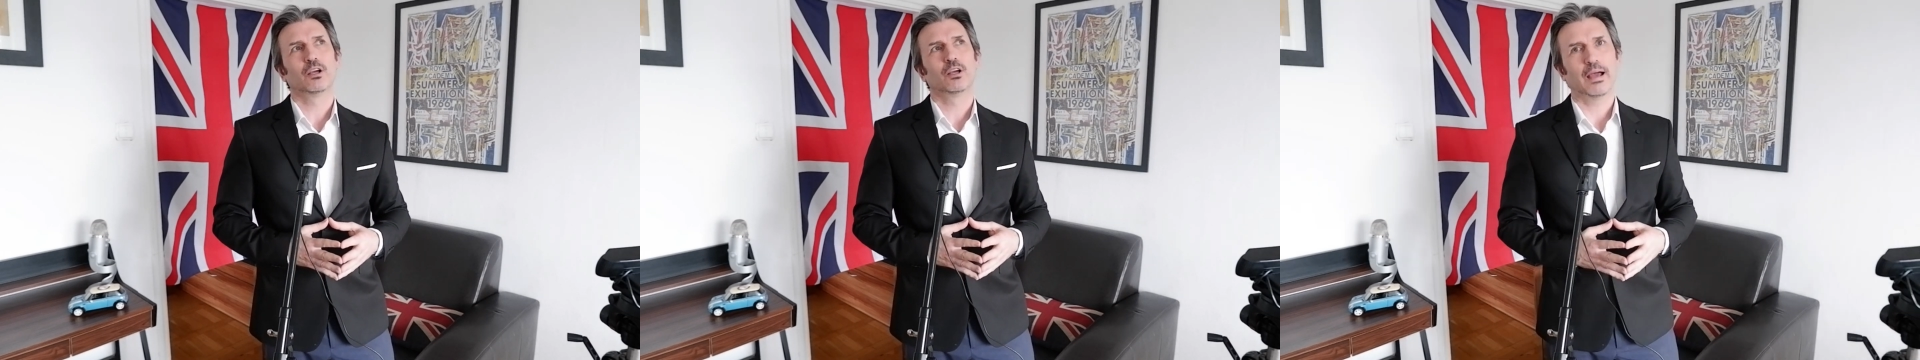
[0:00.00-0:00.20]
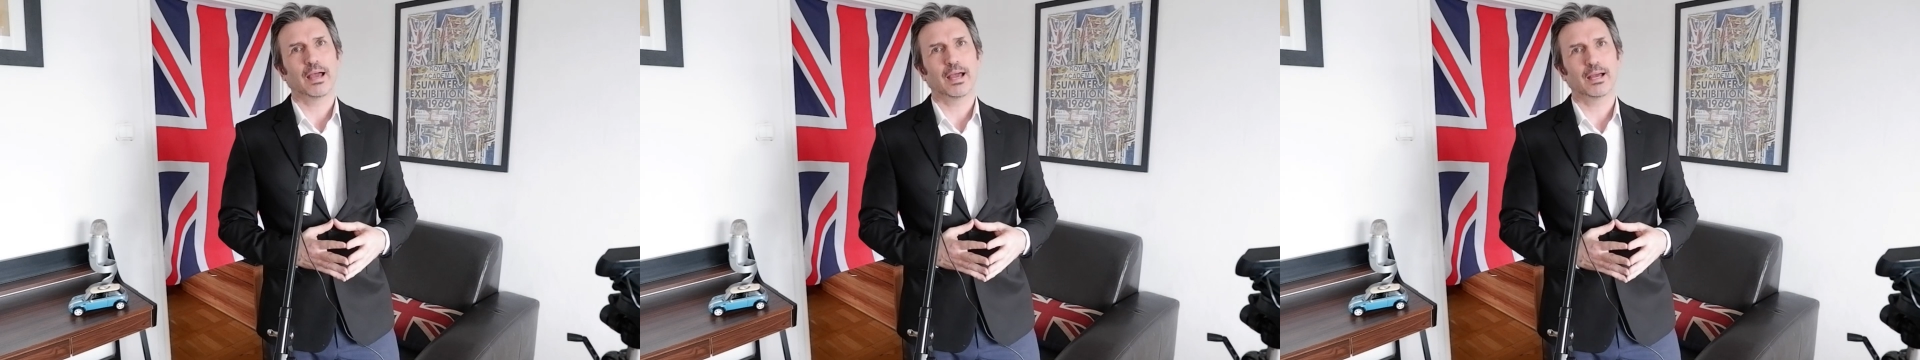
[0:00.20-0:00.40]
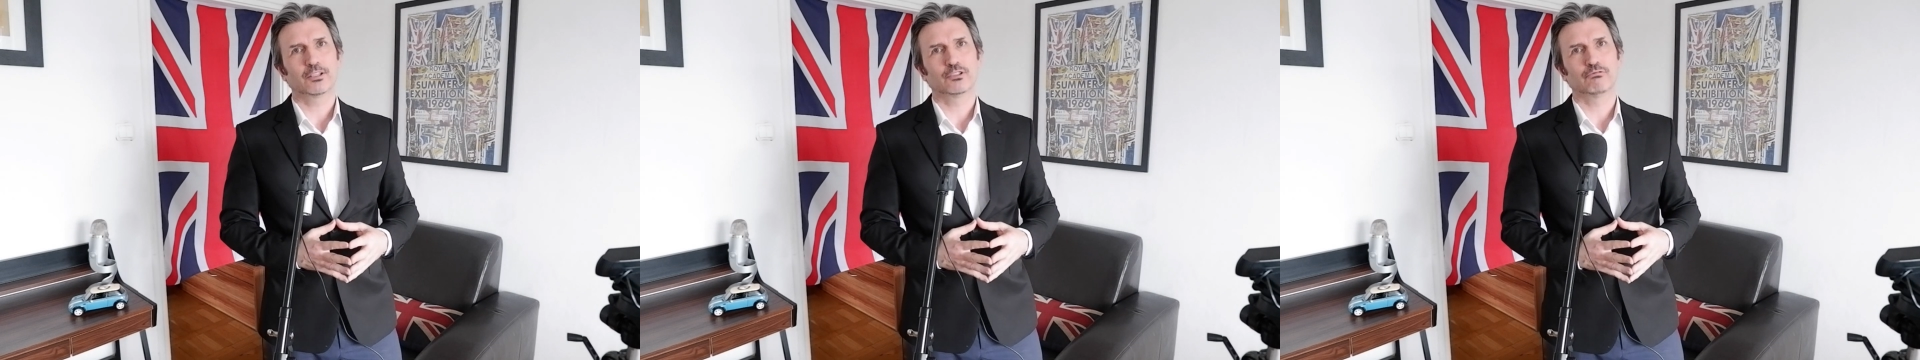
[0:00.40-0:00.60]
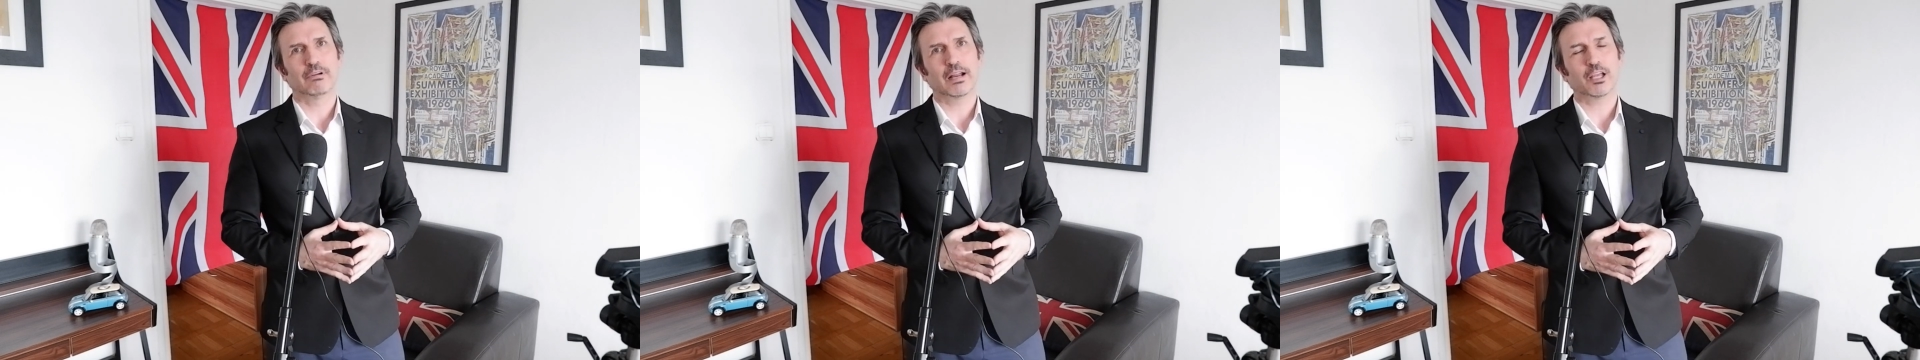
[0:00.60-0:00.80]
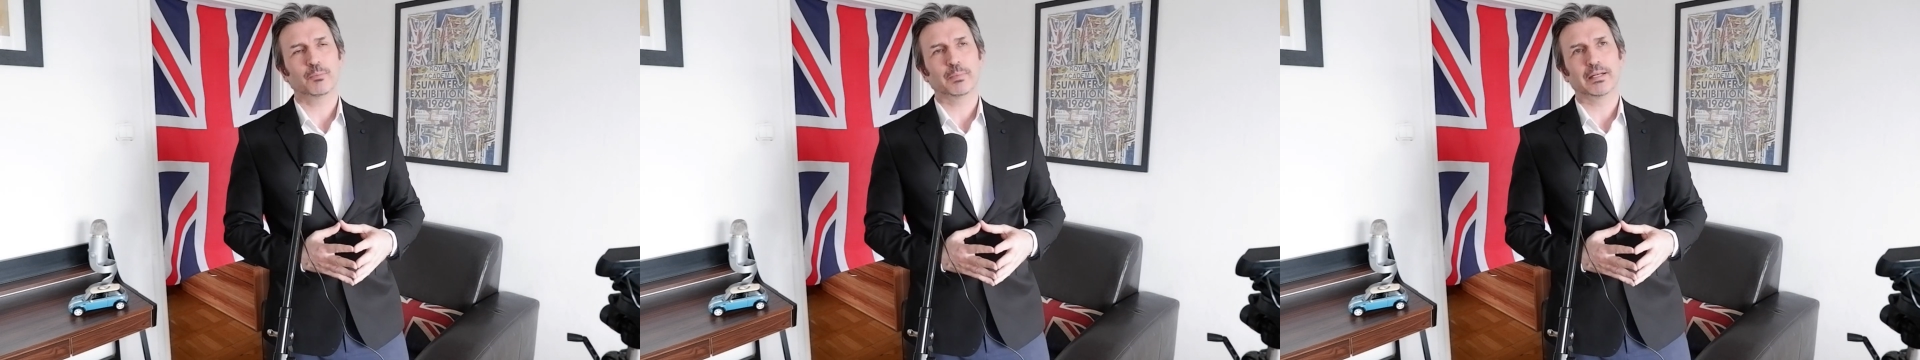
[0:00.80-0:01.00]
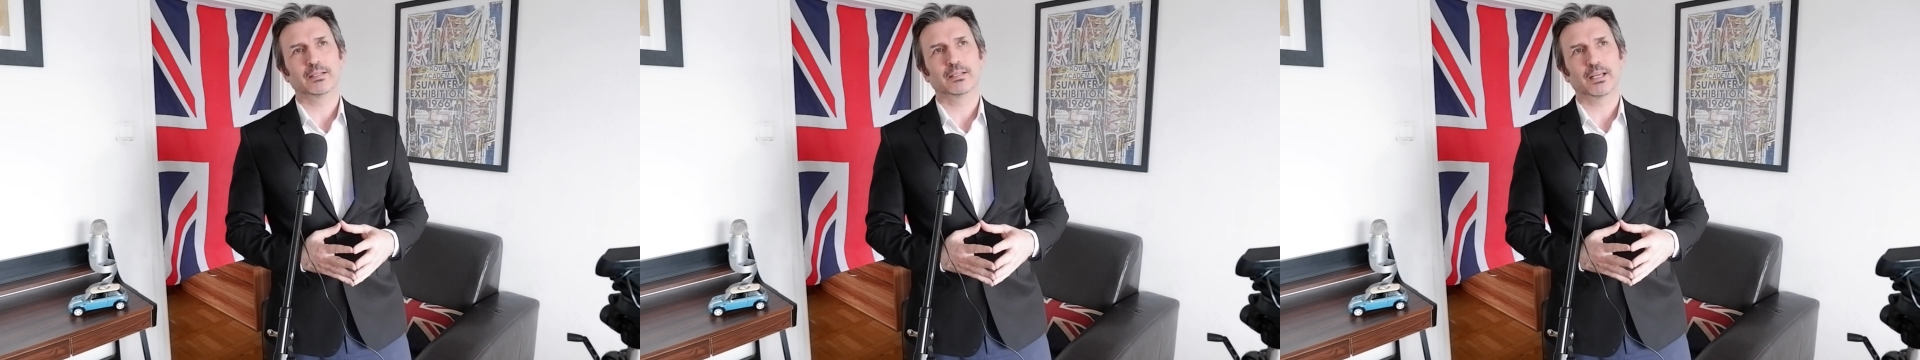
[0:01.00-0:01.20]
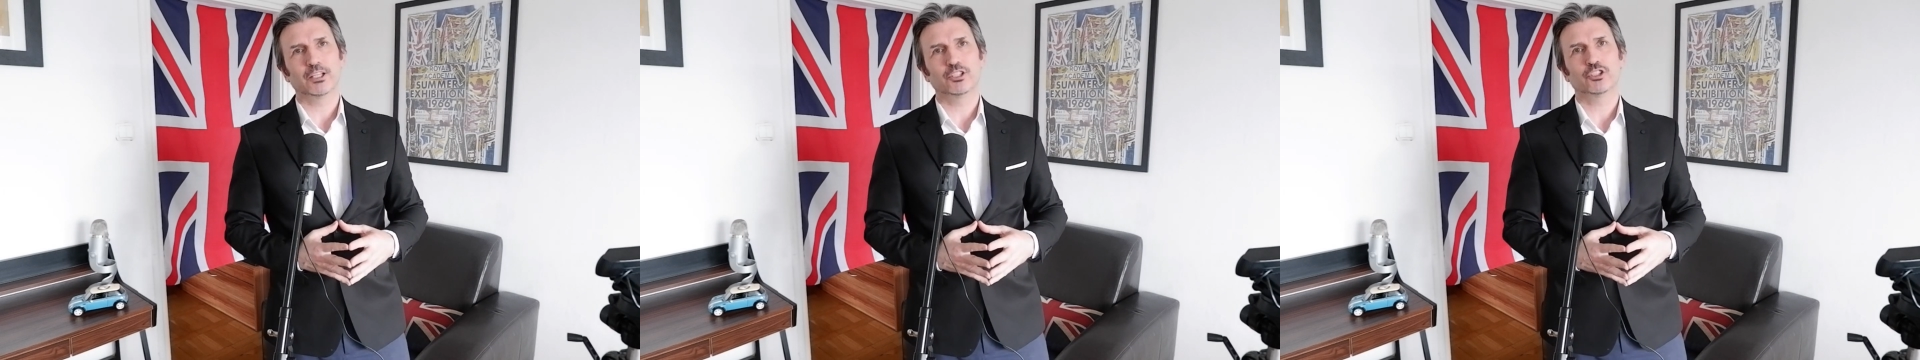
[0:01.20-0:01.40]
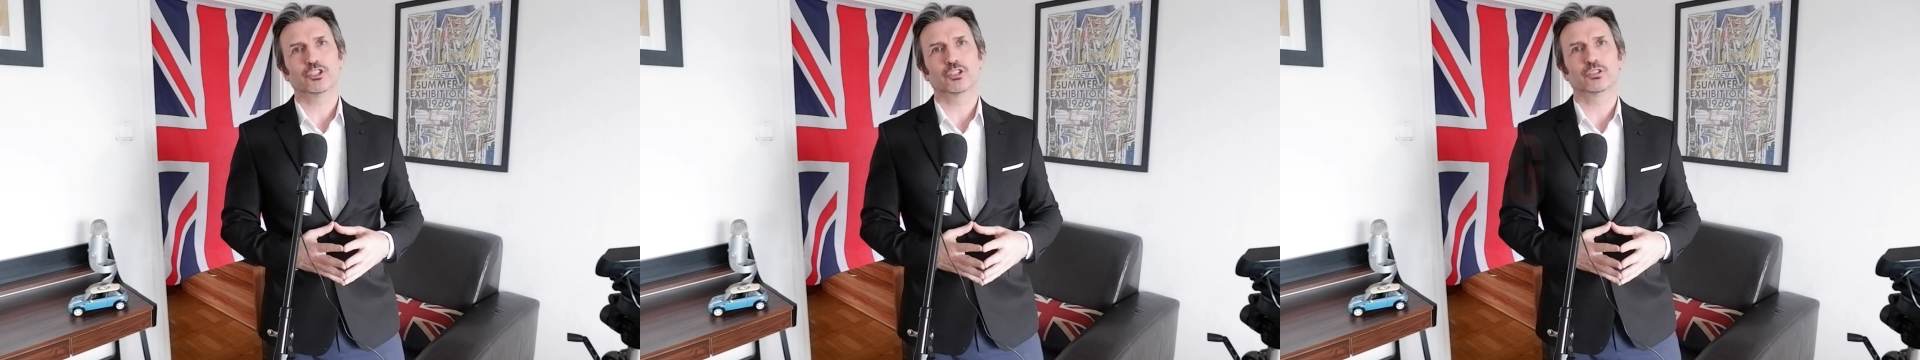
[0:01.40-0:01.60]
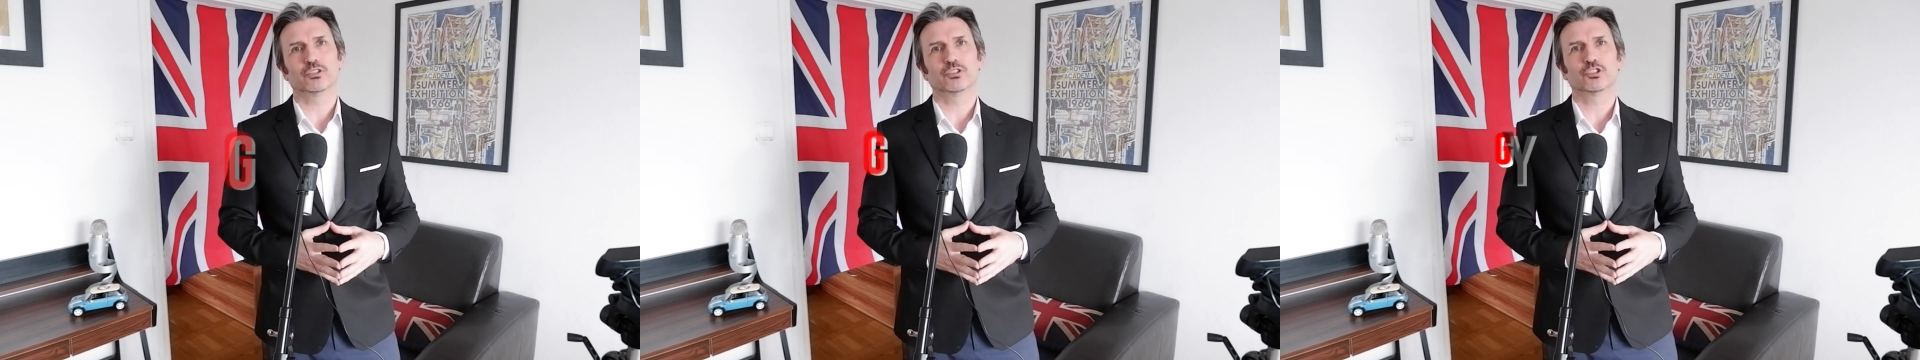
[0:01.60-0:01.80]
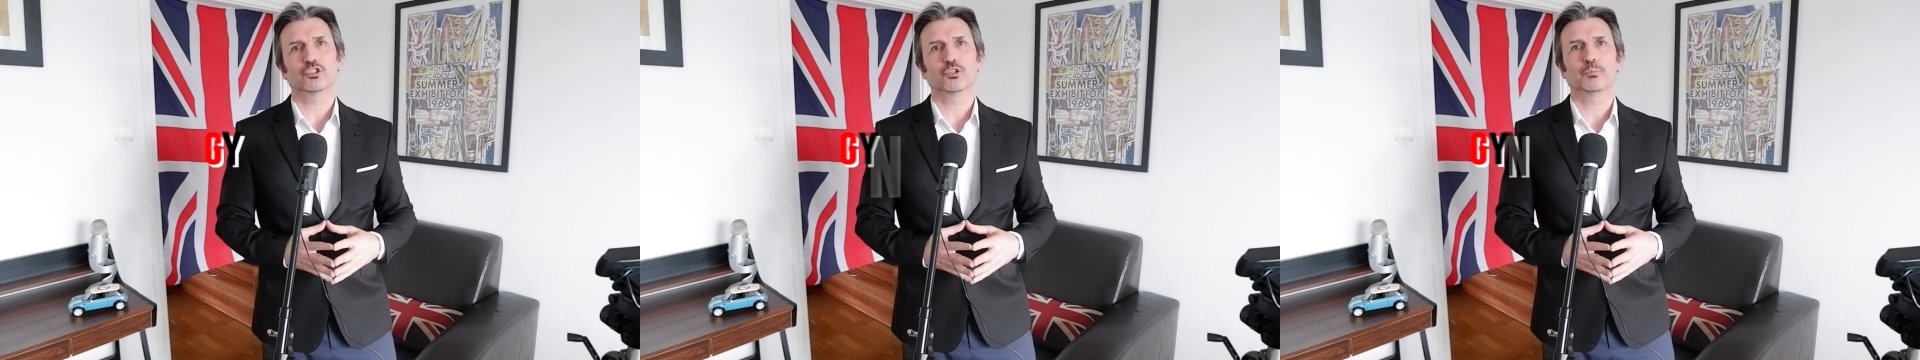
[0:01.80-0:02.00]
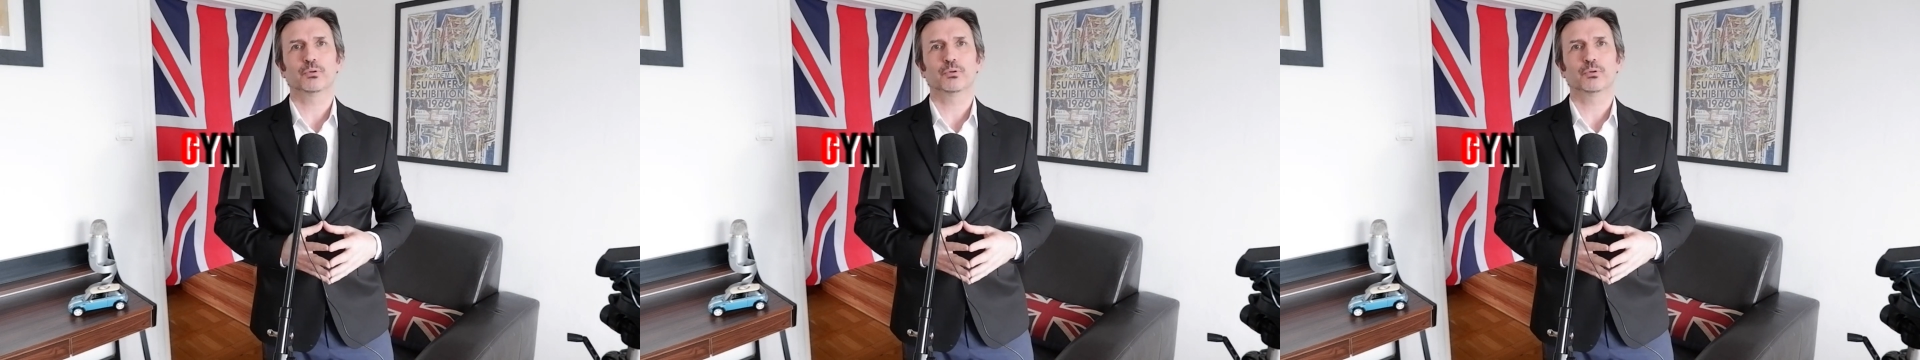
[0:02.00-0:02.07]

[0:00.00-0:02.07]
had recommendations to